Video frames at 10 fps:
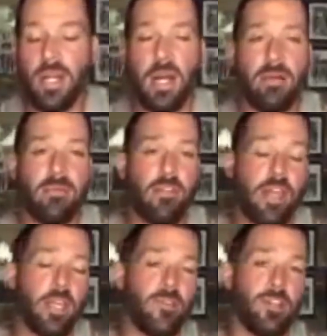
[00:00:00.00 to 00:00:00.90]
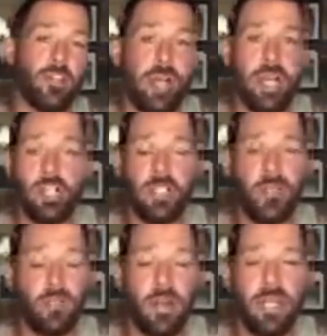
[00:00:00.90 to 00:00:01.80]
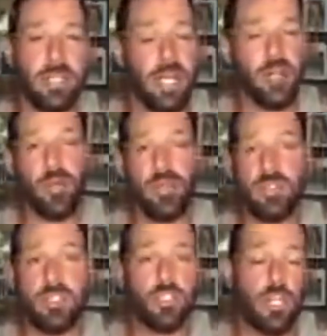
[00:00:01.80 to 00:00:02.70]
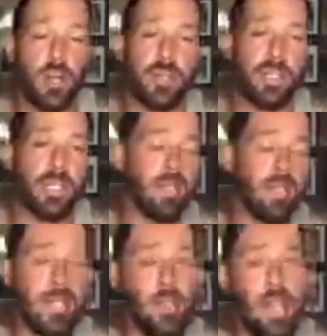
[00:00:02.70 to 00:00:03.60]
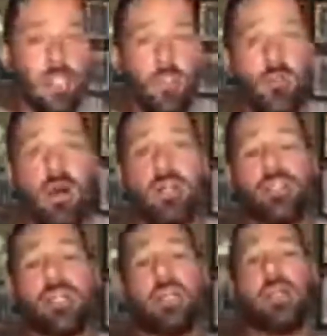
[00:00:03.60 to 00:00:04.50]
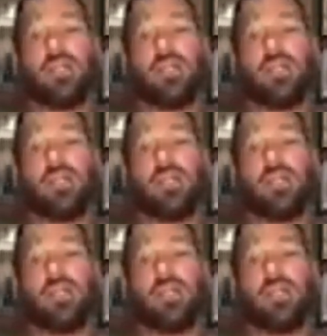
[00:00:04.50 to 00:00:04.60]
Thank you for the donations, everybody. Daniel Wilson, Chuck Cardenas, thank you guys so much.